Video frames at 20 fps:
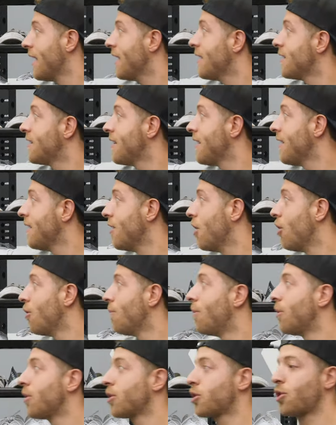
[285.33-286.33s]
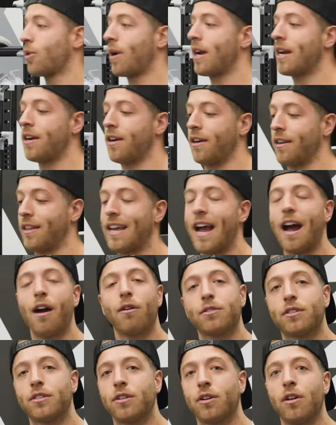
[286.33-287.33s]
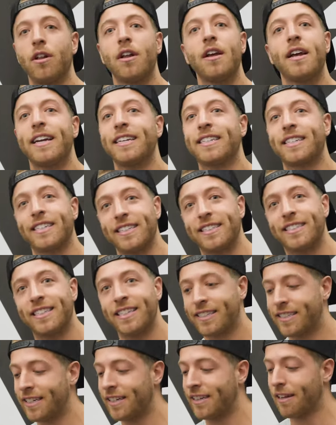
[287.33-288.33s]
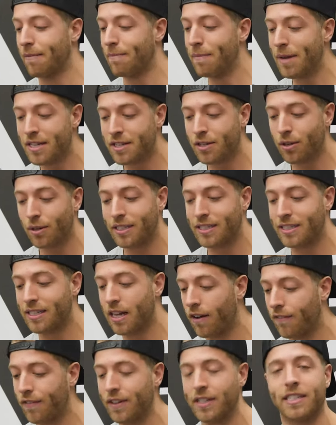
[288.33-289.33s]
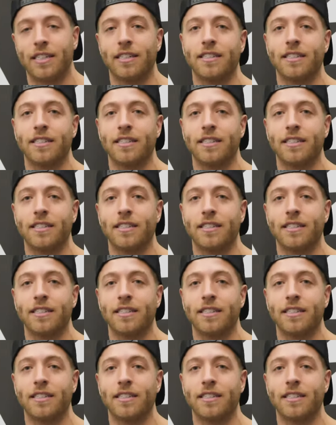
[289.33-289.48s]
is the Noble Trainer. The outsole is consistent, the midsole itself is